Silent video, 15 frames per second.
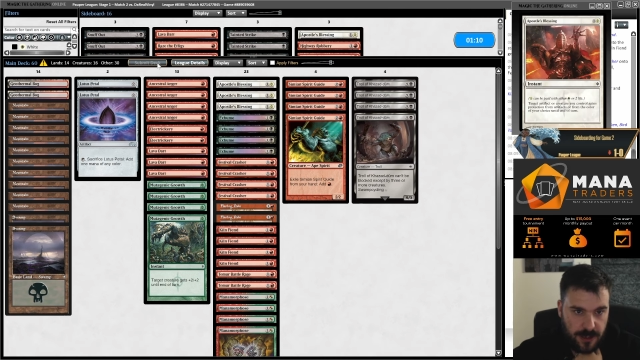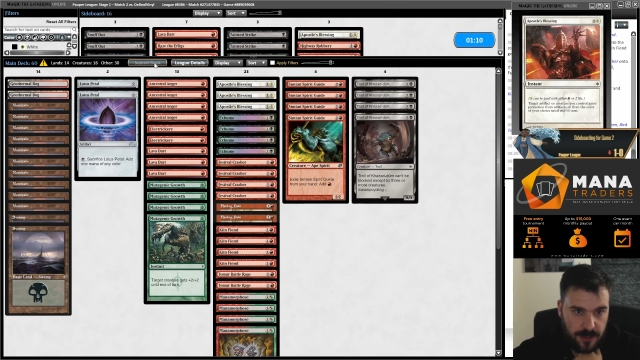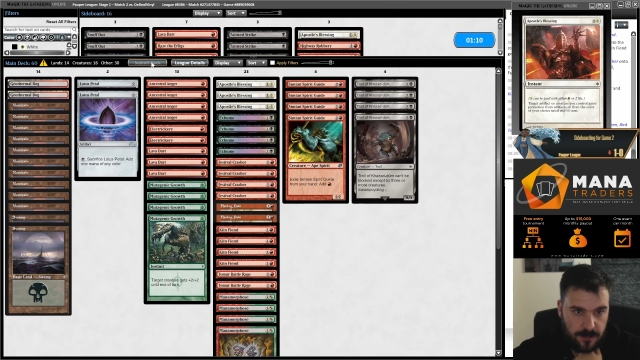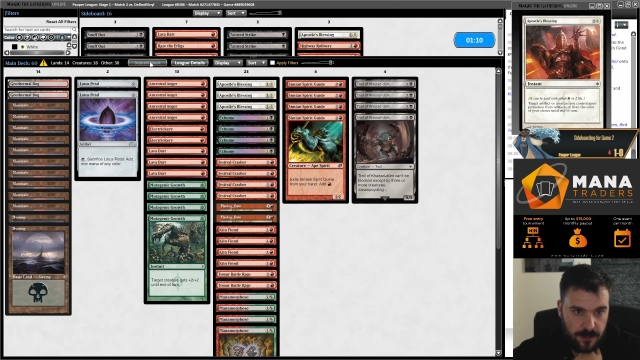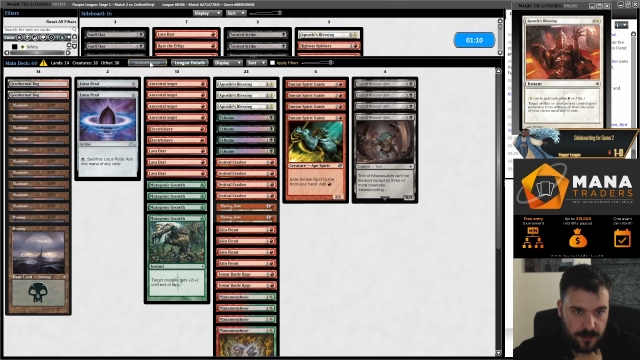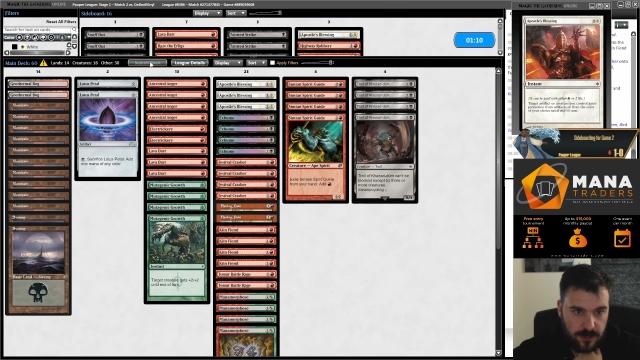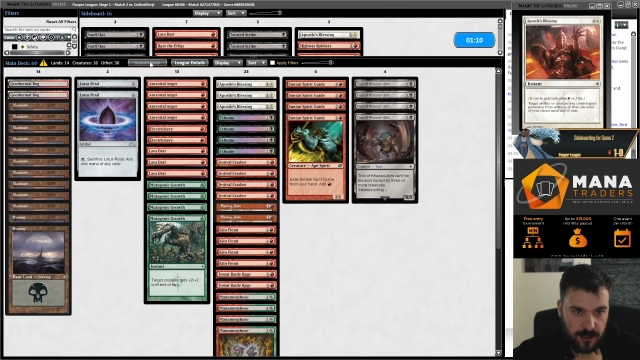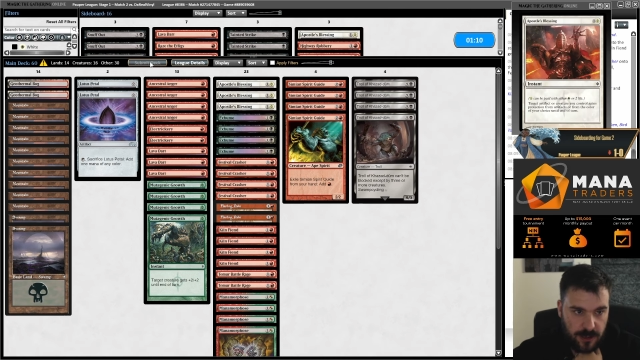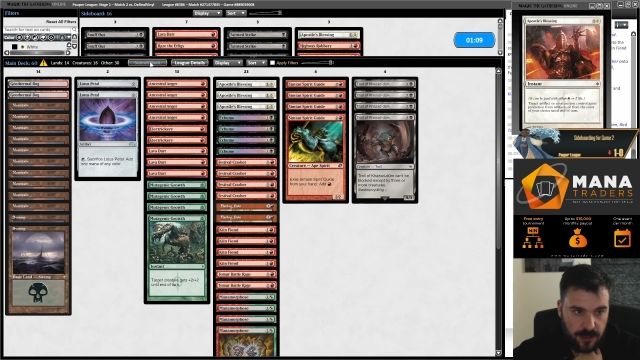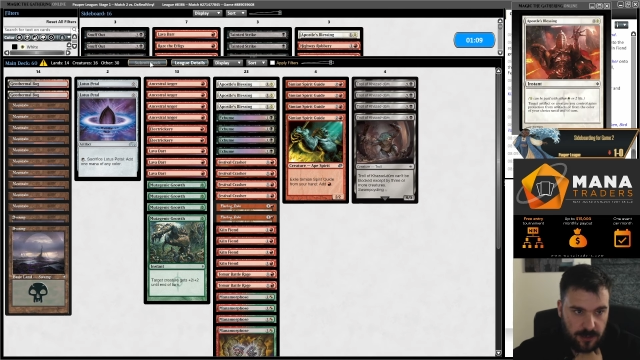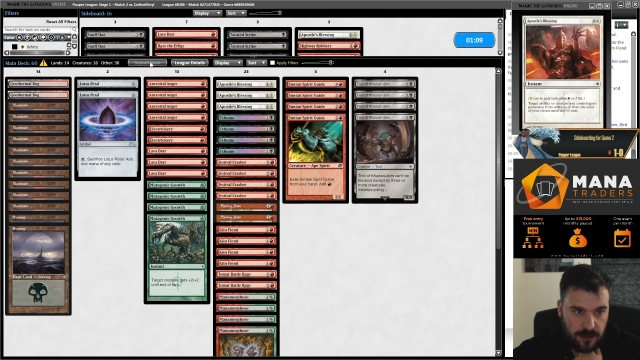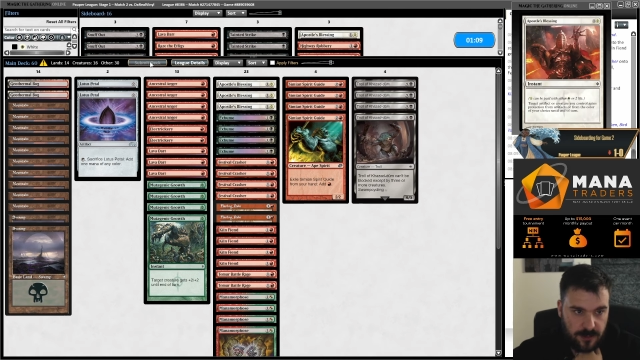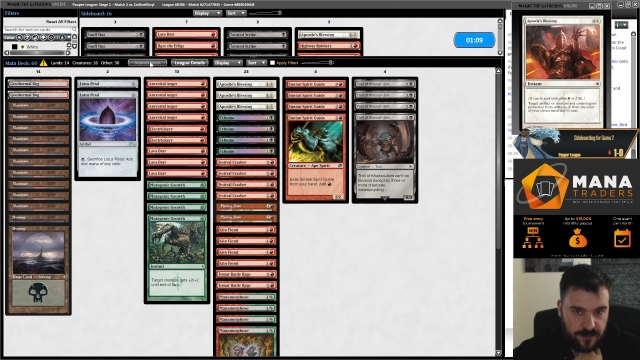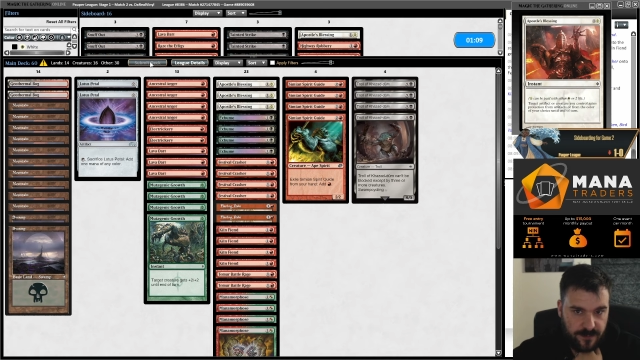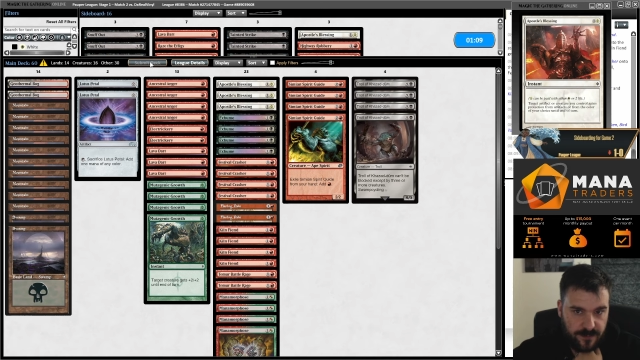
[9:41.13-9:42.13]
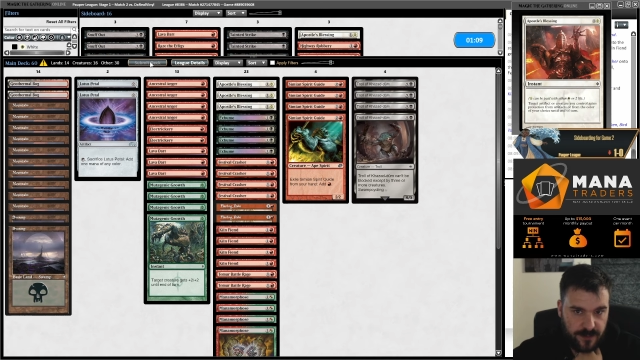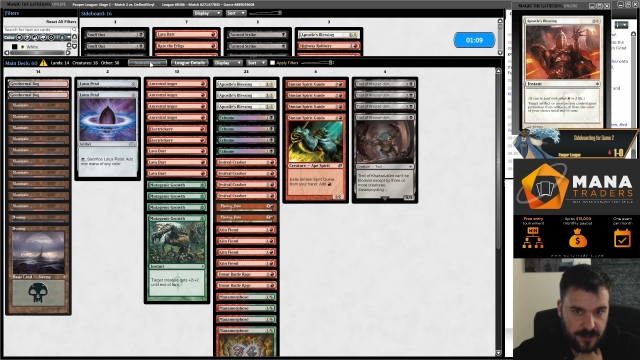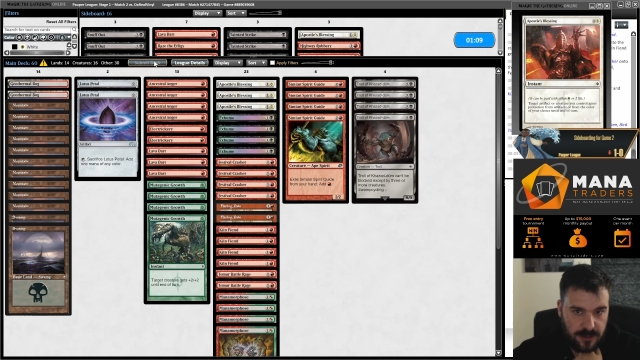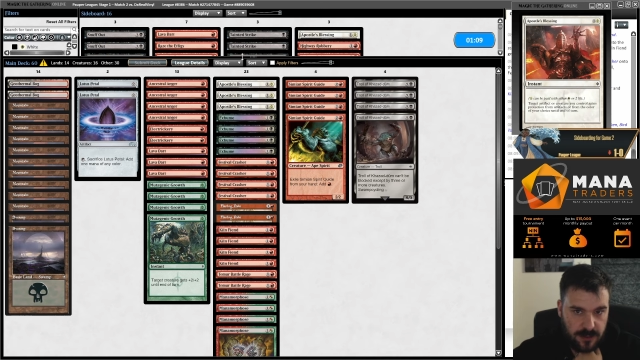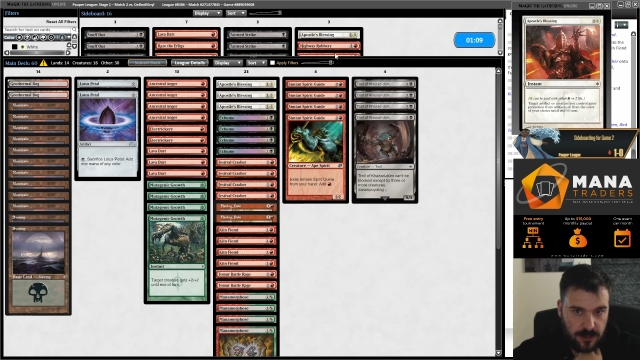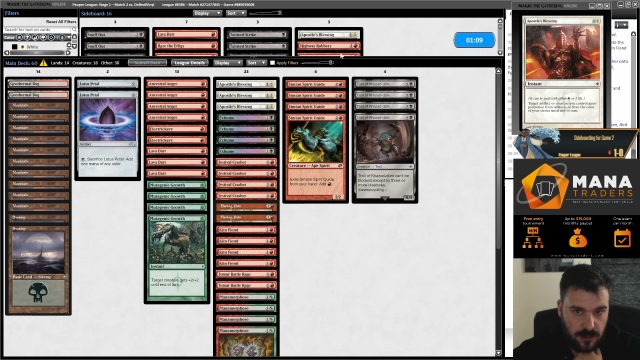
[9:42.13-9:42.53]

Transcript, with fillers: and we try and go as fast.